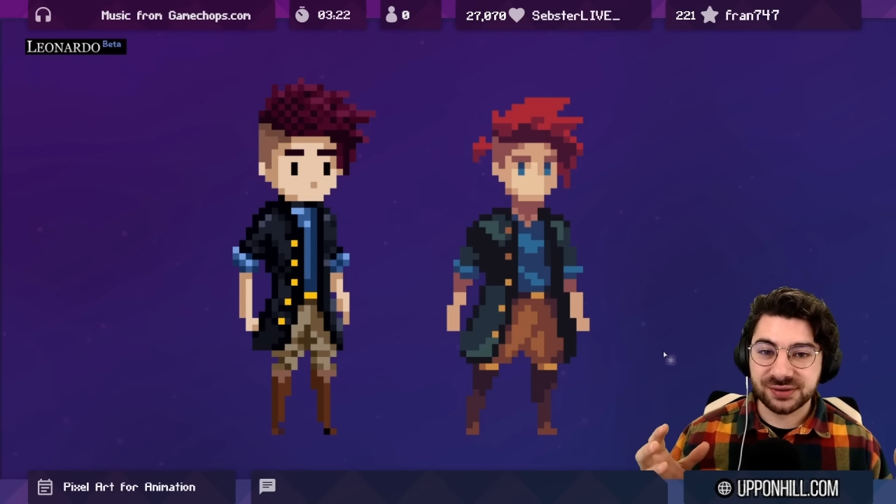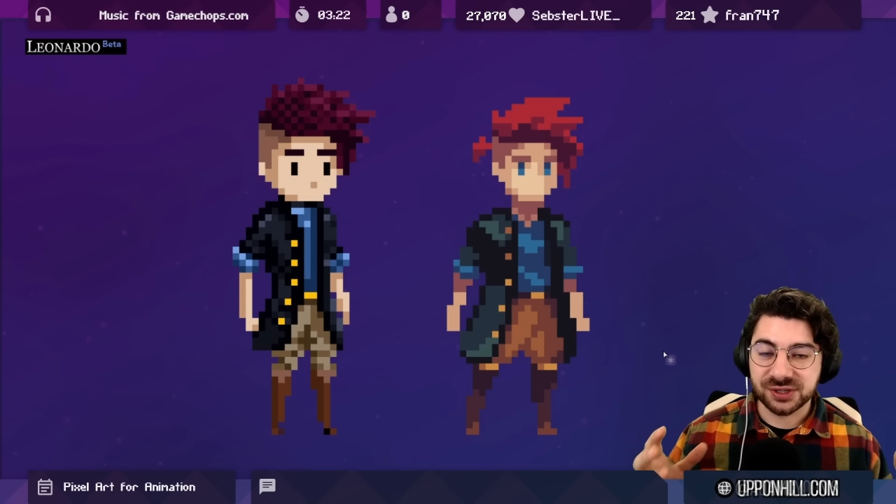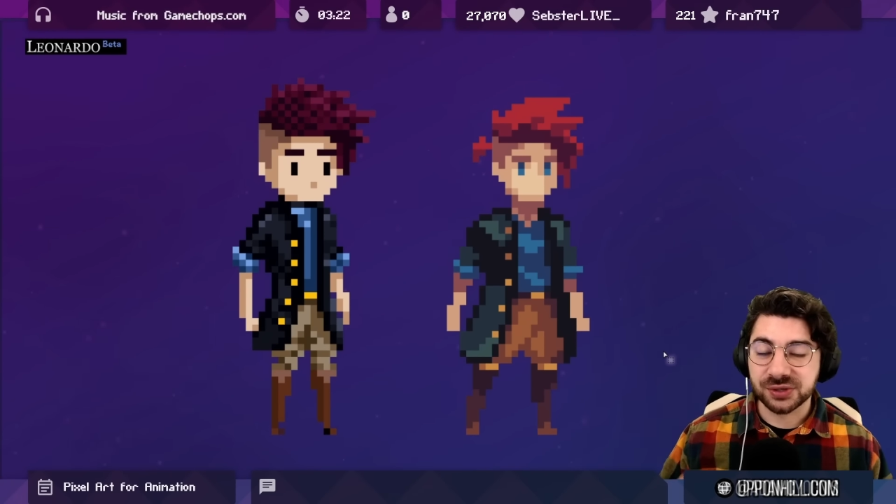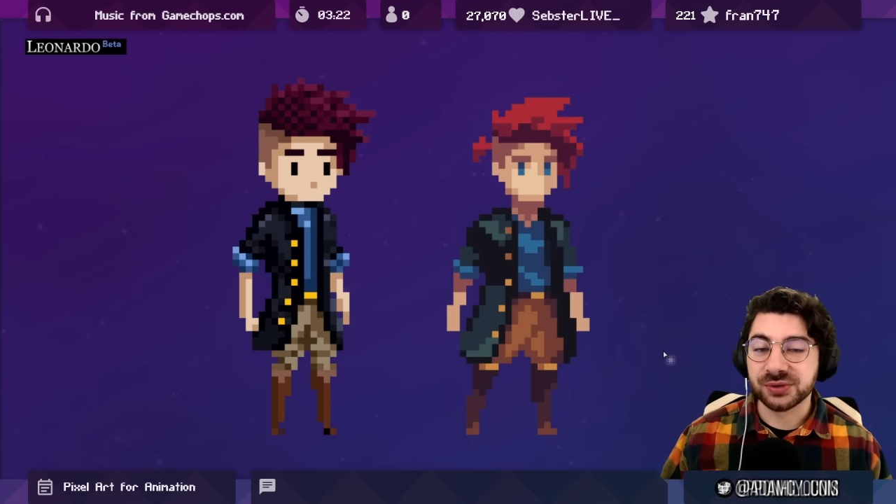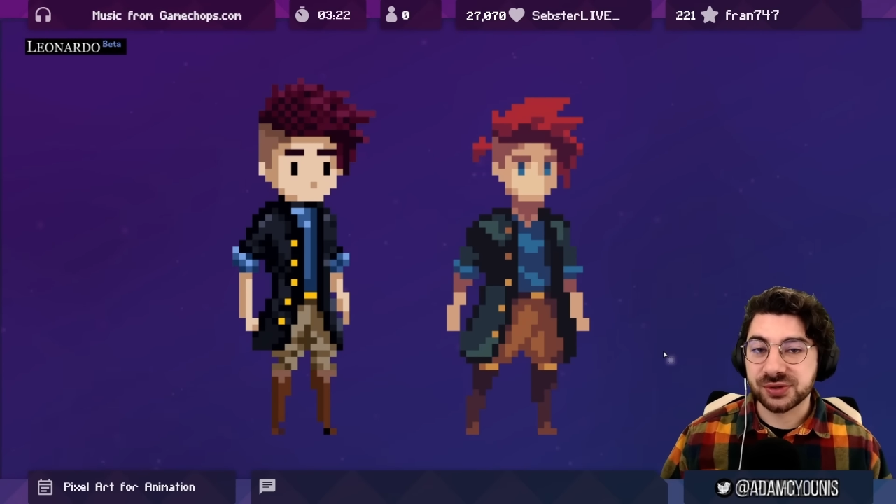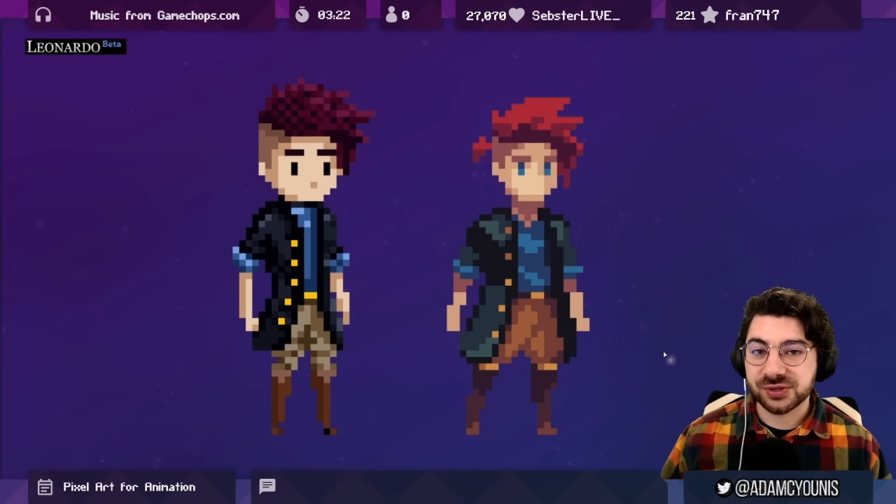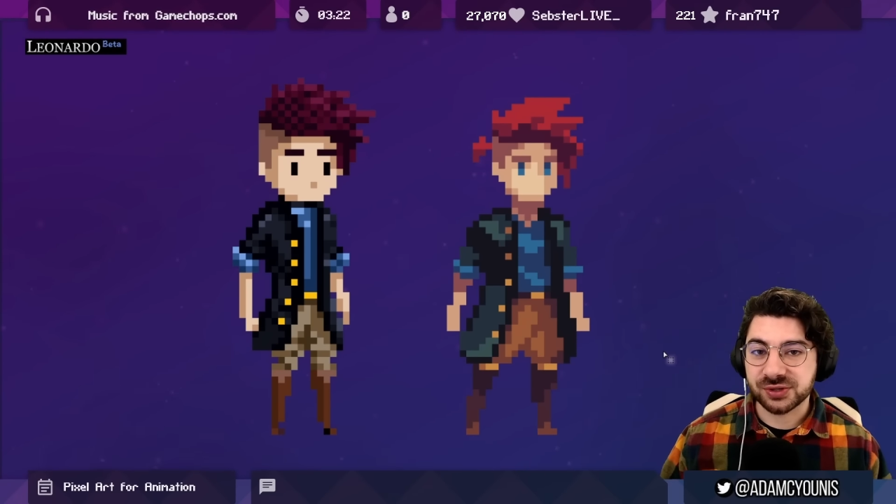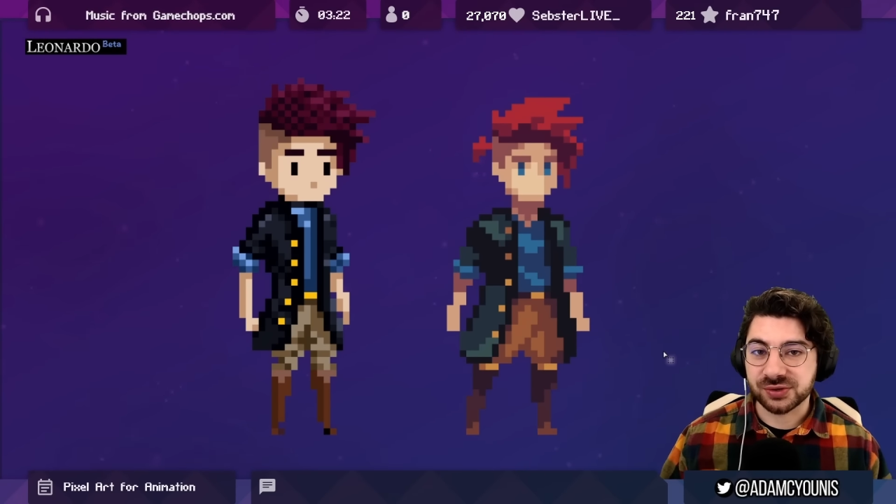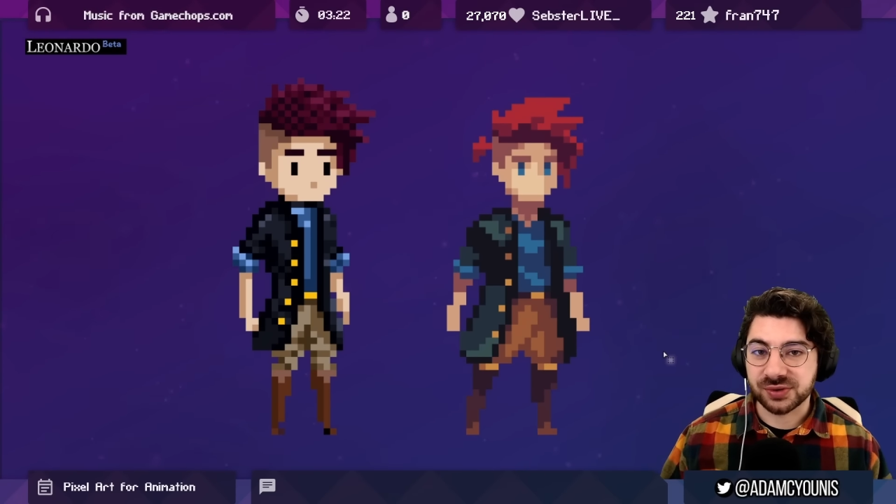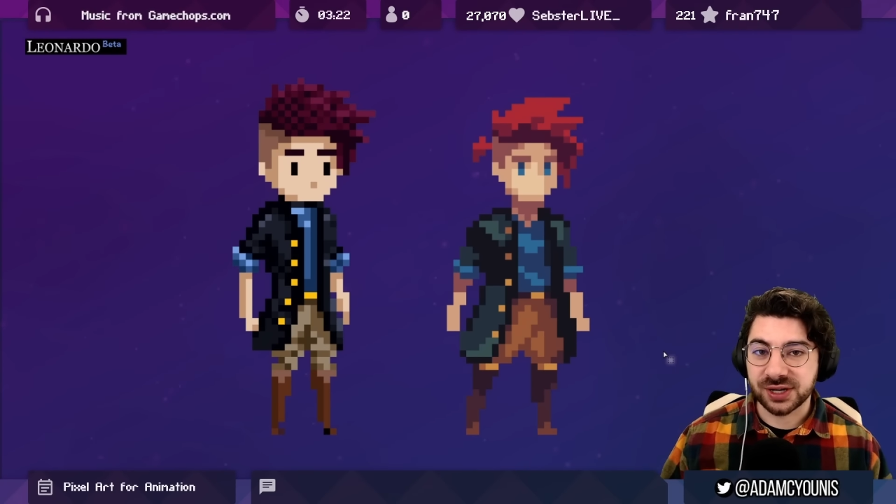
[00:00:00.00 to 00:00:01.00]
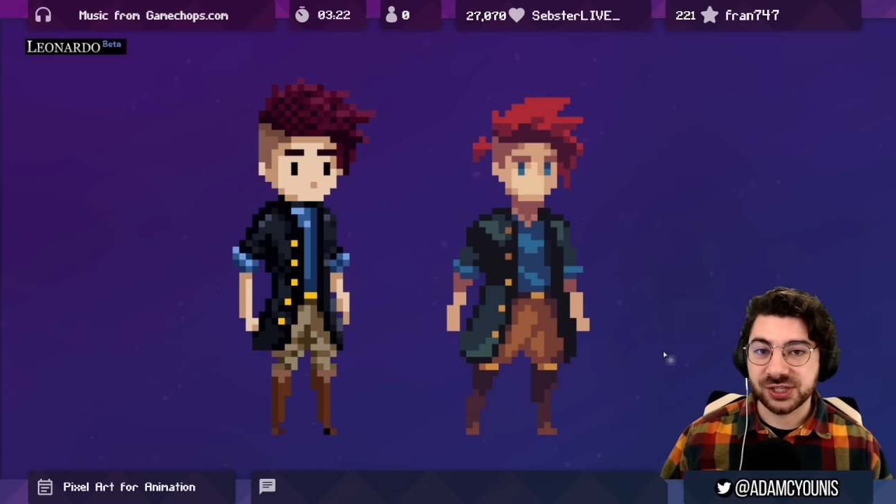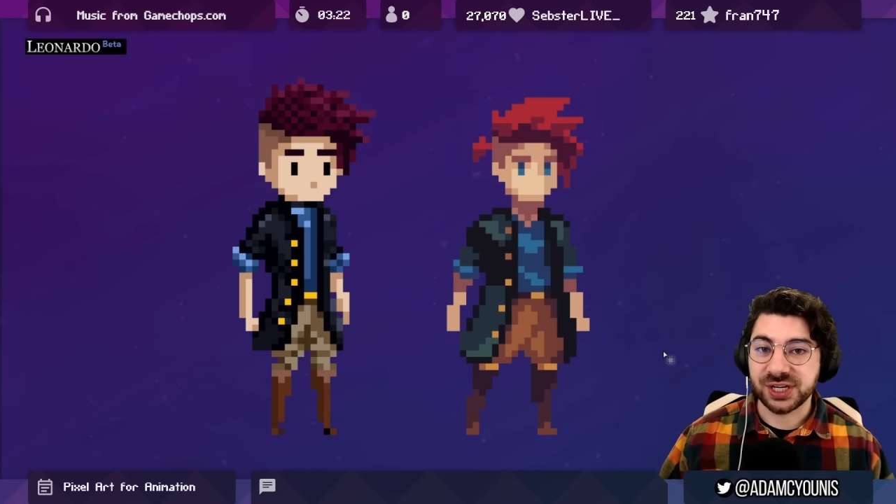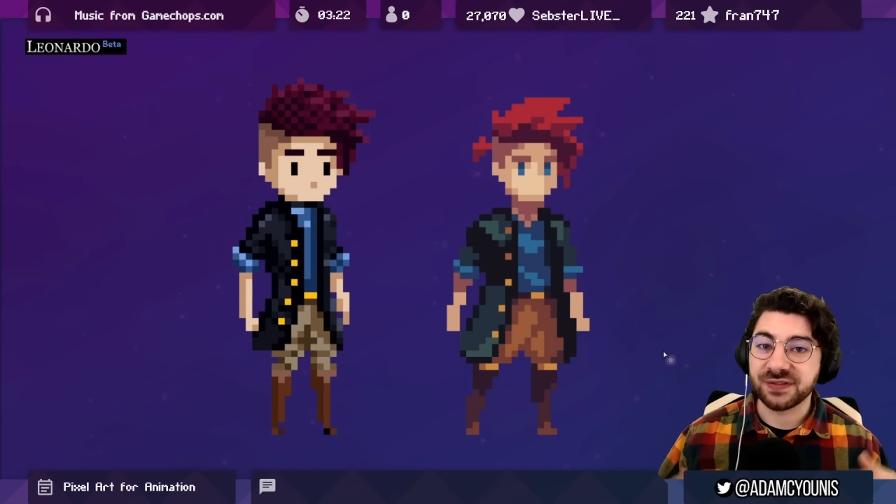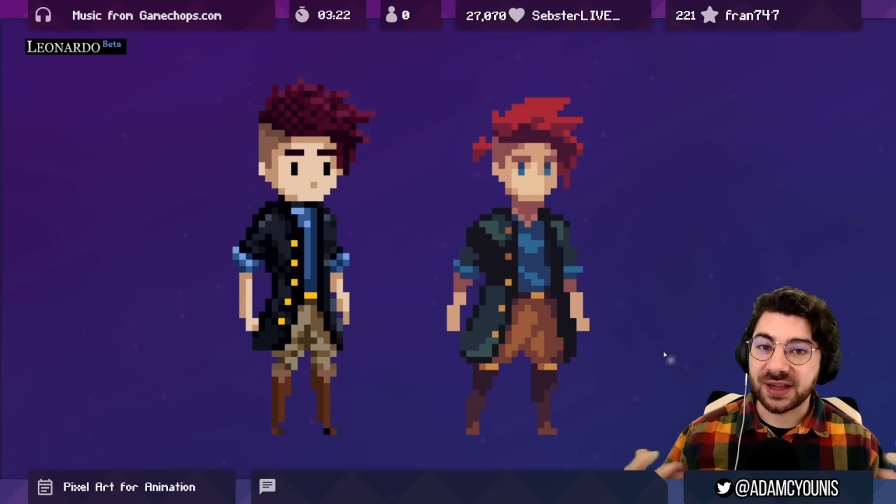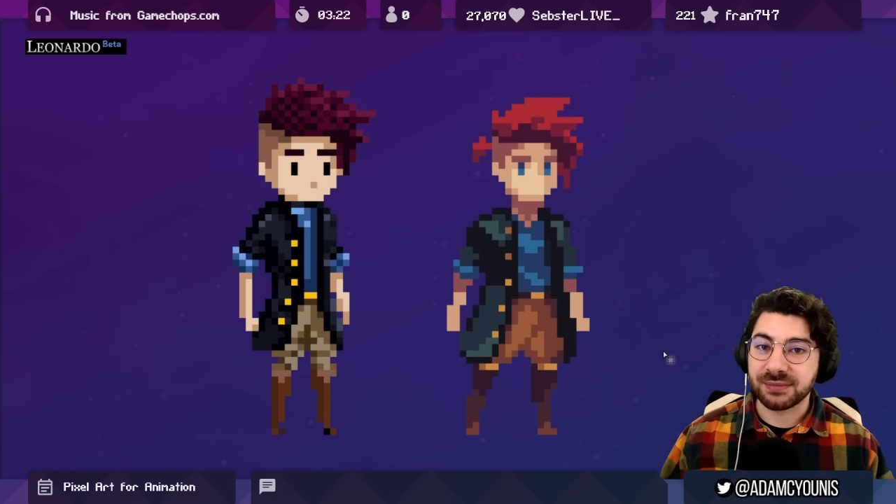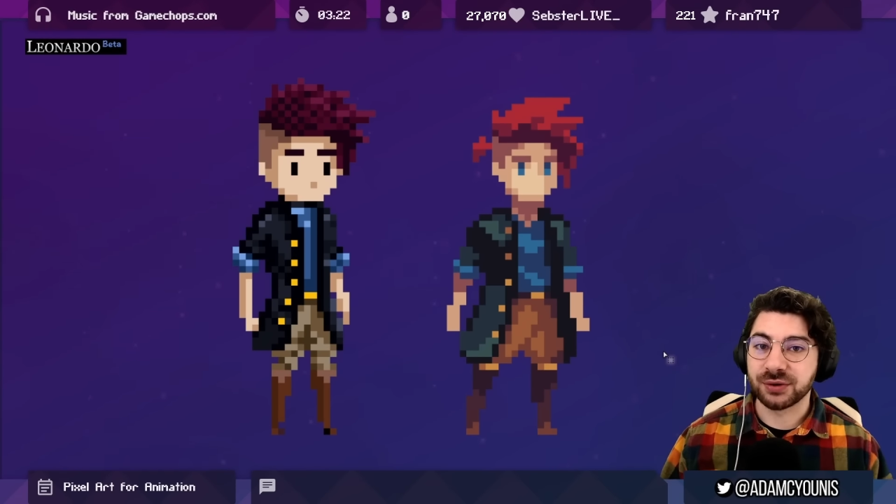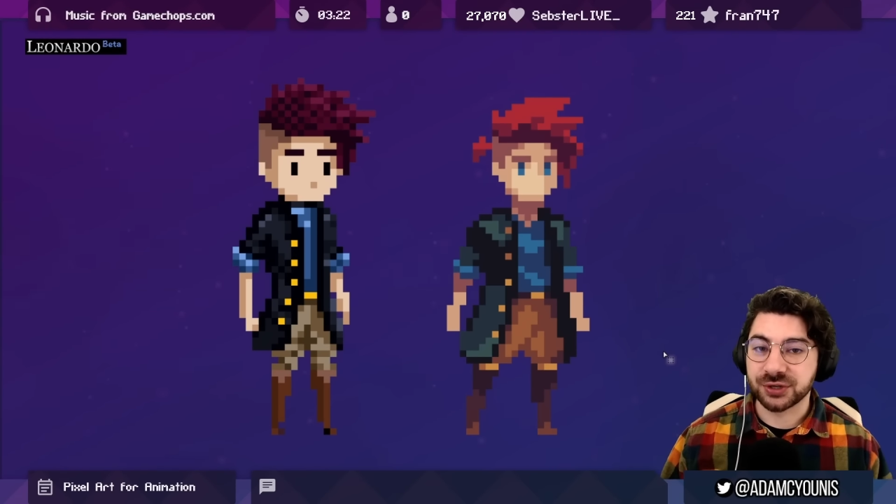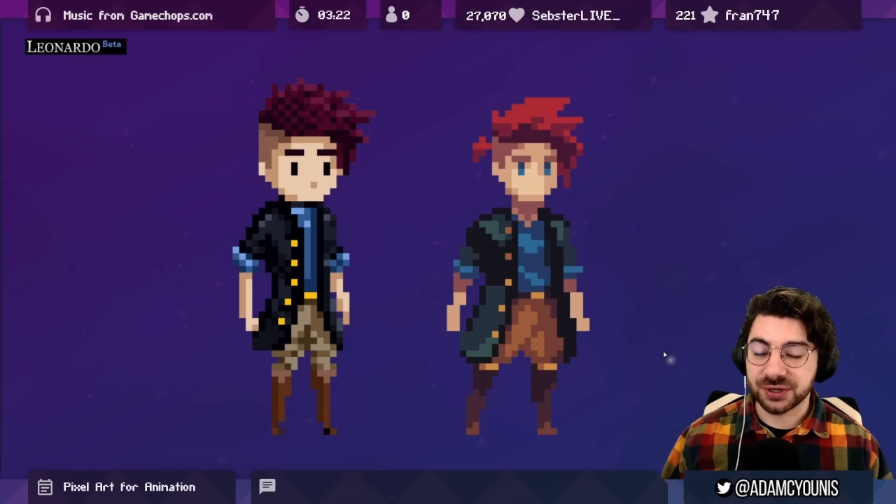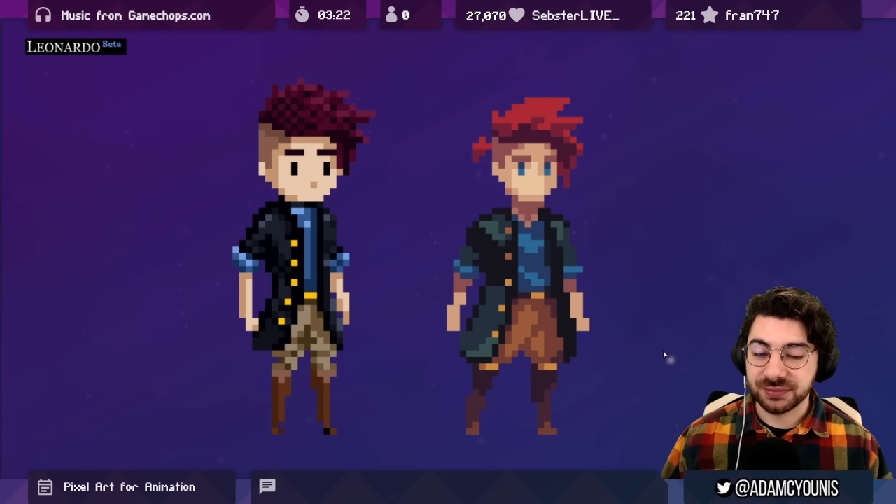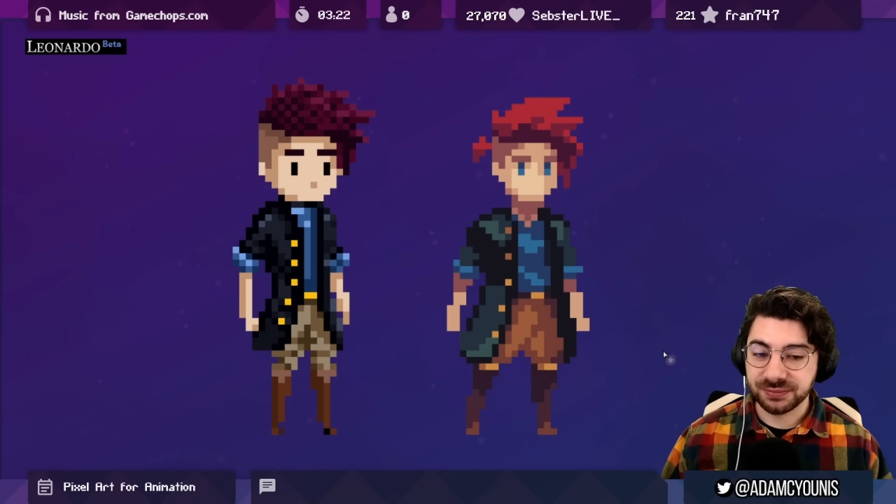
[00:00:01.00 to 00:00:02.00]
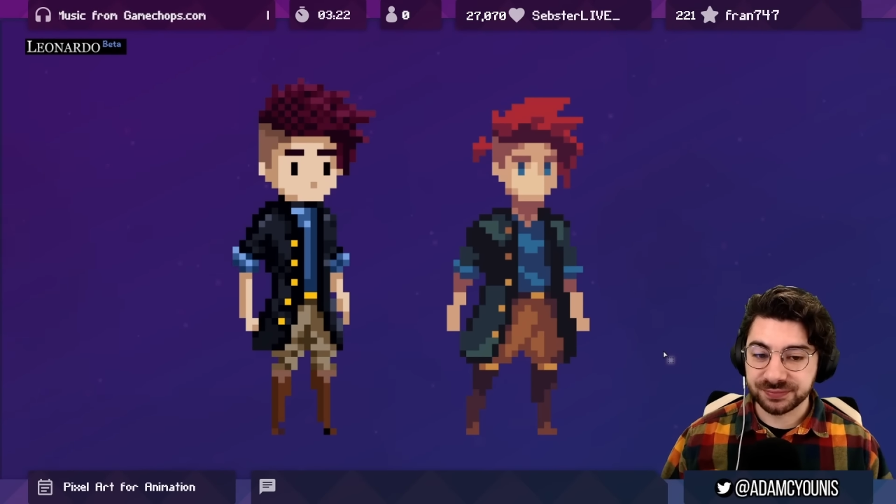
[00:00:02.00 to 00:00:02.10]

use to achieve that motion.